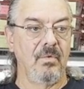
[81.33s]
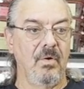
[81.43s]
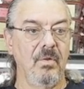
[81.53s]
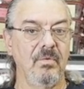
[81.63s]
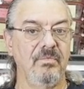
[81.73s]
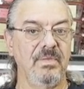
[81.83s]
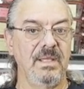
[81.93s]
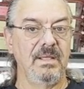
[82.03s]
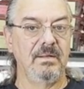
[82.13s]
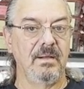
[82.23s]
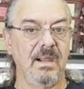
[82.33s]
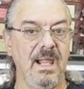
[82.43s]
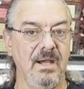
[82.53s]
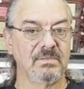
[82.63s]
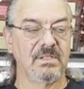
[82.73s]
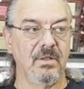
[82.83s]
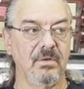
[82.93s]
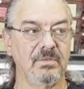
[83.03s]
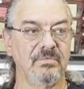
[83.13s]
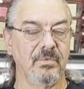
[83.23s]
all of the house
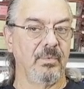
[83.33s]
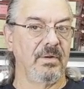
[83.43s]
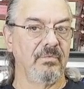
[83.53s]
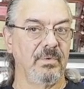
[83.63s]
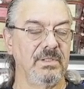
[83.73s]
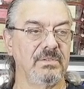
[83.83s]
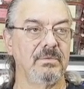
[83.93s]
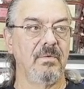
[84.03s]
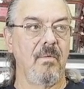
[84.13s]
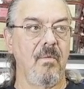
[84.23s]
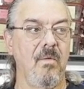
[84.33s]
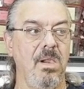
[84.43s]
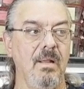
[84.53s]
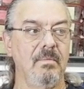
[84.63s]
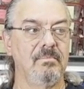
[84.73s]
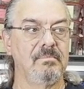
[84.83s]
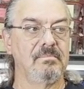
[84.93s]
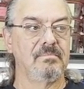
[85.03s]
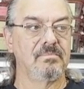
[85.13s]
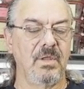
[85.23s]
colors for whatever reason.
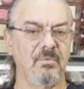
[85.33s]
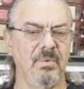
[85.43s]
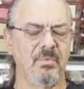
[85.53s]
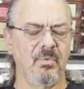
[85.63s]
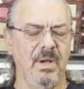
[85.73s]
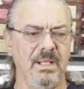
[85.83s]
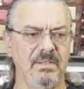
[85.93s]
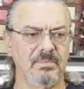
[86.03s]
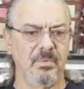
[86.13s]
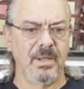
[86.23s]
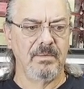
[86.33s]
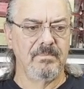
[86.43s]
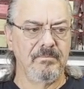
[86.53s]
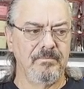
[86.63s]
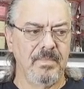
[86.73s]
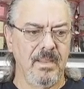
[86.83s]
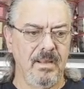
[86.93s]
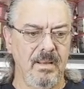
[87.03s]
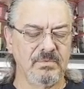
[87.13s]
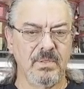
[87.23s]
I don't remember why at this point.
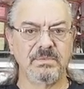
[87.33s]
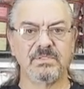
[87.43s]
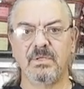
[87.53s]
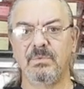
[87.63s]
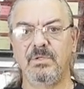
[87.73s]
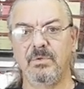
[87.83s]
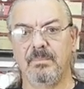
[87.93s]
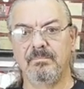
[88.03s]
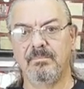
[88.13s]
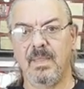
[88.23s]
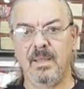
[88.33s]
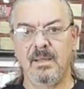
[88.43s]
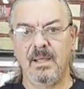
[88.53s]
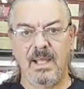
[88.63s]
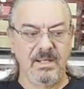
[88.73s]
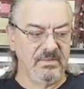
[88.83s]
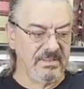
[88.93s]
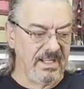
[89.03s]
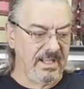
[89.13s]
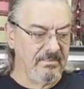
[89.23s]
Um, so I'm just going to redo them. And
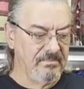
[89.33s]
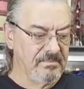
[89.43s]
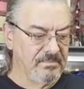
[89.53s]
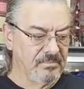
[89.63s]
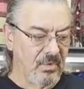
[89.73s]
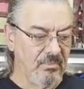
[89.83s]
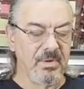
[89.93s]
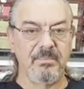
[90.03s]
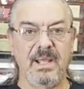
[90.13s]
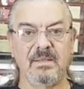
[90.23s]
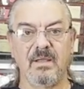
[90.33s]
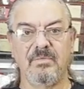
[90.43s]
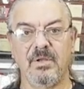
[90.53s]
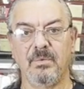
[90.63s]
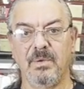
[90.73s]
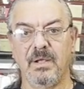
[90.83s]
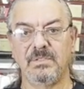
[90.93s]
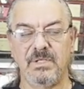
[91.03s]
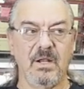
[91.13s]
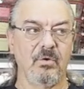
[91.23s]
today I'm going to make that video,
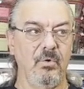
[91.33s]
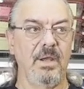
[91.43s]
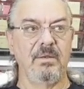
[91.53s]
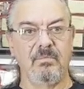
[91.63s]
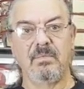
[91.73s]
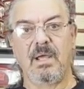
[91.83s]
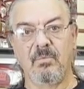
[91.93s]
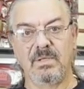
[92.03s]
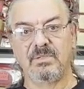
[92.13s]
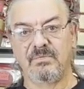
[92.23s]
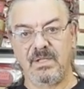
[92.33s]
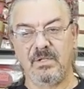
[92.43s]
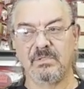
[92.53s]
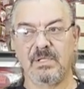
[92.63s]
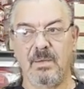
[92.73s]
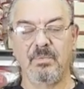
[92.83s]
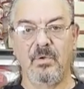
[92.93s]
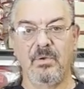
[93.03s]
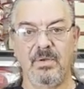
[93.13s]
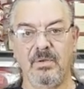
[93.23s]
American Shadow. I'll go ahead and uh, once the video is
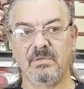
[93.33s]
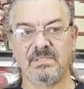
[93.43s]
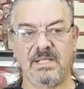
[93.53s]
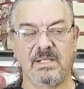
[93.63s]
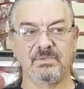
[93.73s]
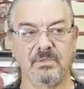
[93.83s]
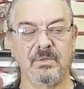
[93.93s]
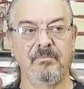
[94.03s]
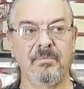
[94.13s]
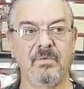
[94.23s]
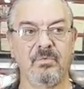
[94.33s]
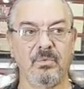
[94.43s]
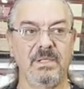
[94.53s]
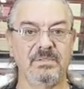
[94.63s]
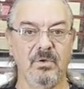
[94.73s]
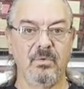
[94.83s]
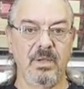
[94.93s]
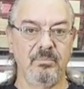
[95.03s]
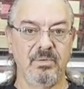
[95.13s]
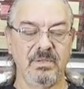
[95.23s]
uploaded and scheduled for release, I'll go
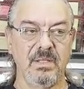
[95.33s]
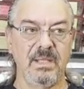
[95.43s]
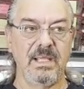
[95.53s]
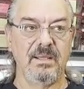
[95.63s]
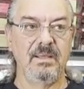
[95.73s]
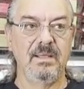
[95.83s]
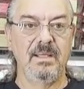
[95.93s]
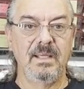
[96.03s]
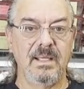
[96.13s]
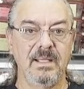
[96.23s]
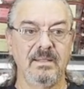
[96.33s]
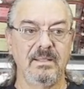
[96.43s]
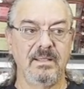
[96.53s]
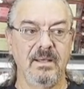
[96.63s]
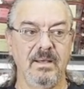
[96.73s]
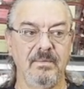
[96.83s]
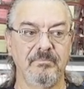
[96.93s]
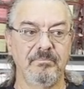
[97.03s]
ahead and put the link in the uh,